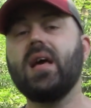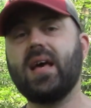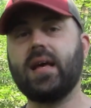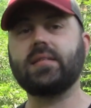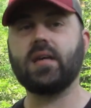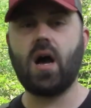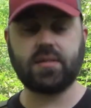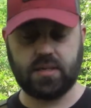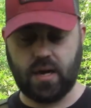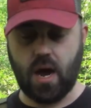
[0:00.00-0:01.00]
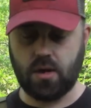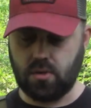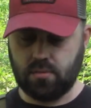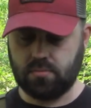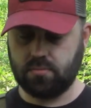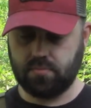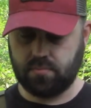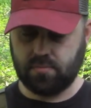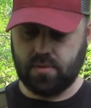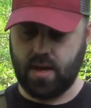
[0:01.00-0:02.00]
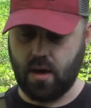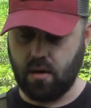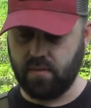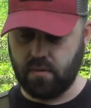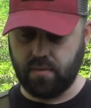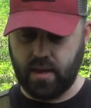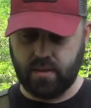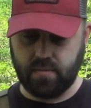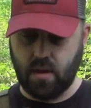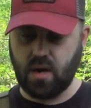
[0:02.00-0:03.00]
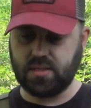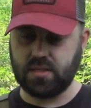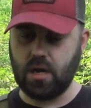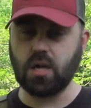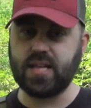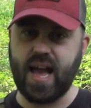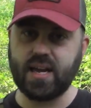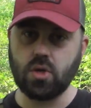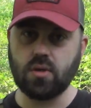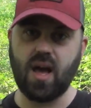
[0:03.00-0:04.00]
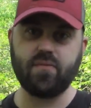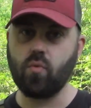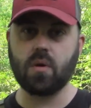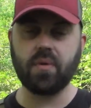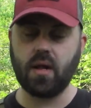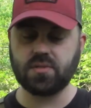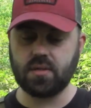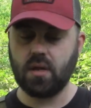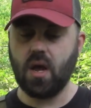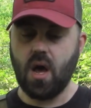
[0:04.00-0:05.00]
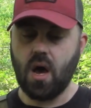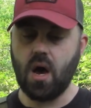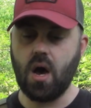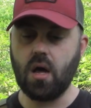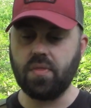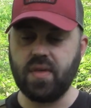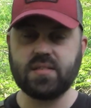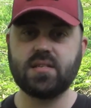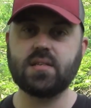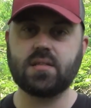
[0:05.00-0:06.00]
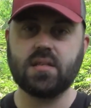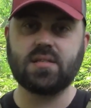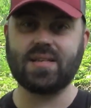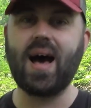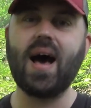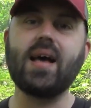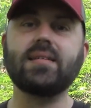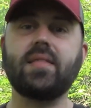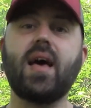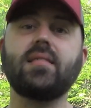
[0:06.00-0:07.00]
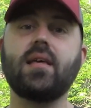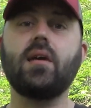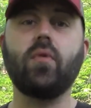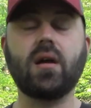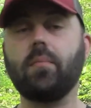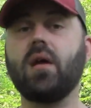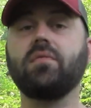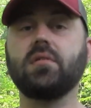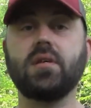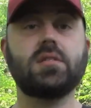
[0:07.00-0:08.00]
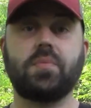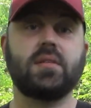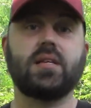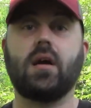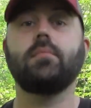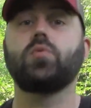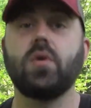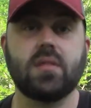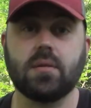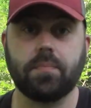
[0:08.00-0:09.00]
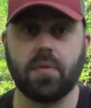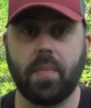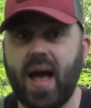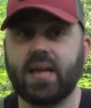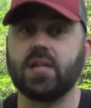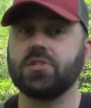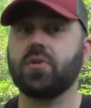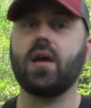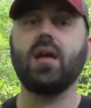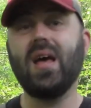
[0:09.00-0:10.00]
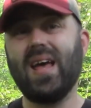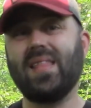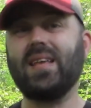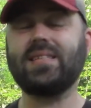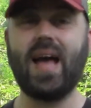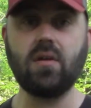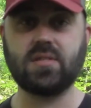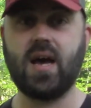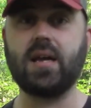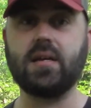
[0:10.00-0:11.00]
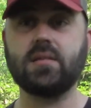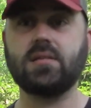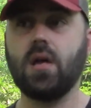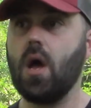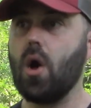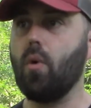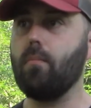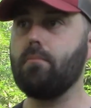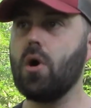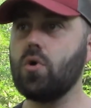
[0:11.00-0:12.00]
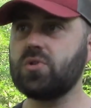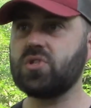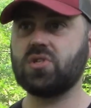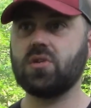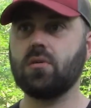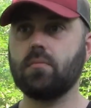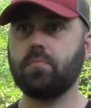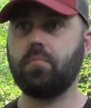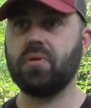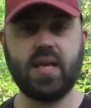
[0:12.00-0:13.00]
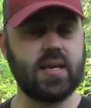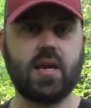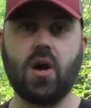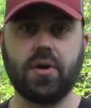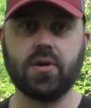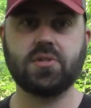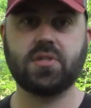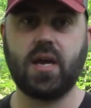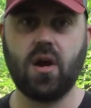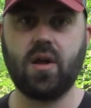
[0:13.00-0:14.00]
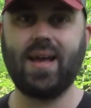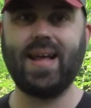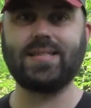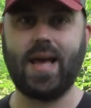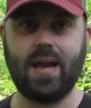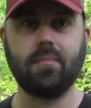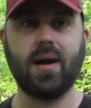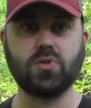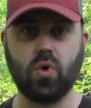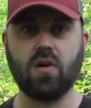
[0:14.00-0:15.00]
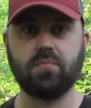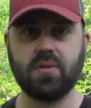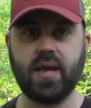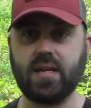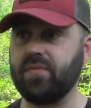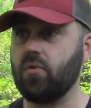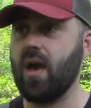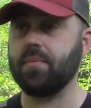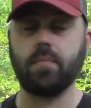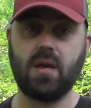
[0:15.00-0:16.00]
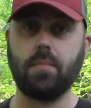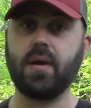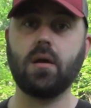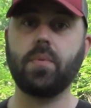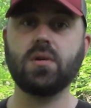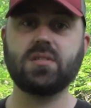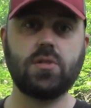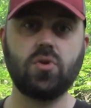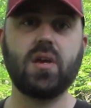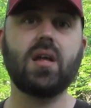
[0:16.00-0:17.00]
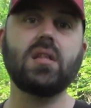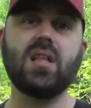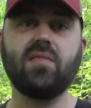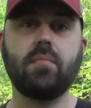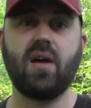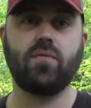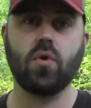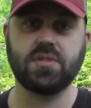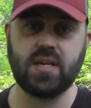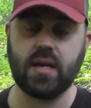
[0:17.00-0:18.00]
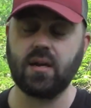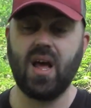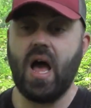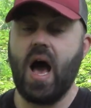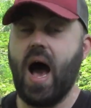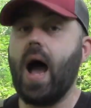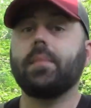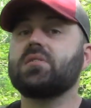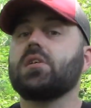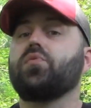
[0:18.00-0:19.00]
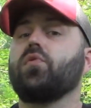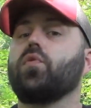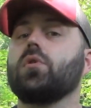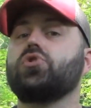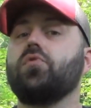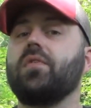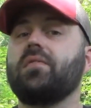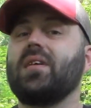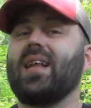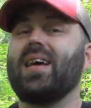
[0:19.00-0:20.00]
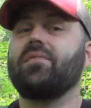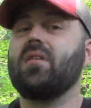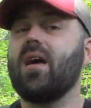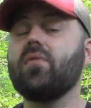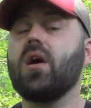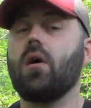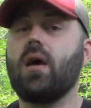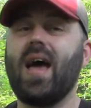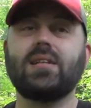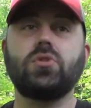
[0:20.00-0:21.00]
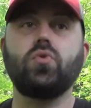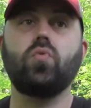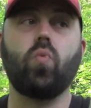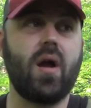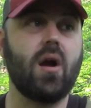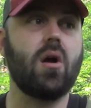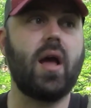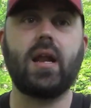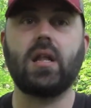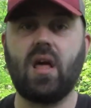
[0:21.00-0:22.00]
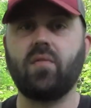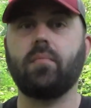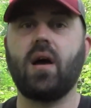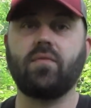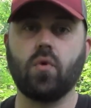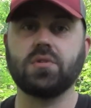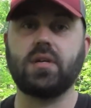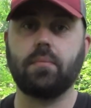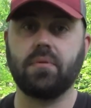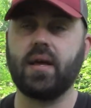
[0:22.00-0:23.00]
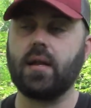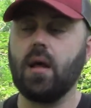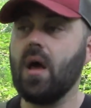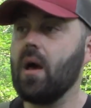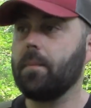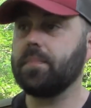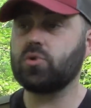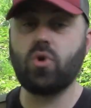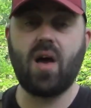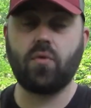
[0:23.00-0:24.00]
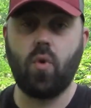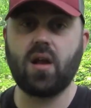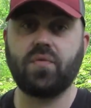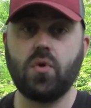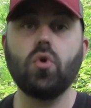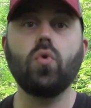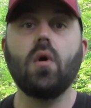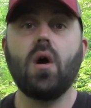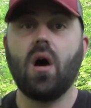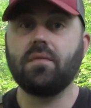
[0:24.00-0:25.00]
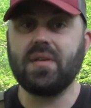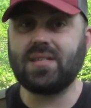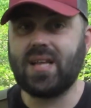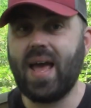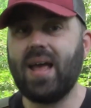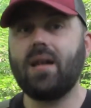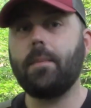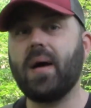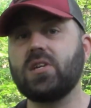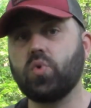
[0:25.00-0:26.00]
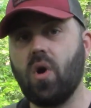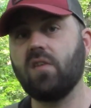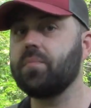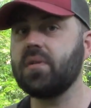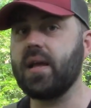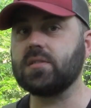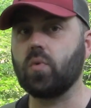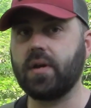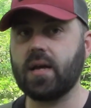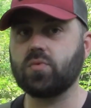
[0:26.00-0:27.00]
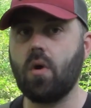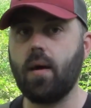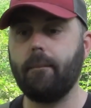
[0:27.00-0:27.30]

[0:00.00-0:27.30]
It's octagonal however they oct octagonal however you want to pronounce it uh, this is the size that they recommend for this because it comes with the, the package okay the downside is most plate carriers carry a 10 by 12 plate if you happen to be a bigger person you'll get 11 by 14 I'm 6 foot 4 250 and I've never had to wear an 11 by 14 plate so I have quite a few of the 10 by 12 plates well guess what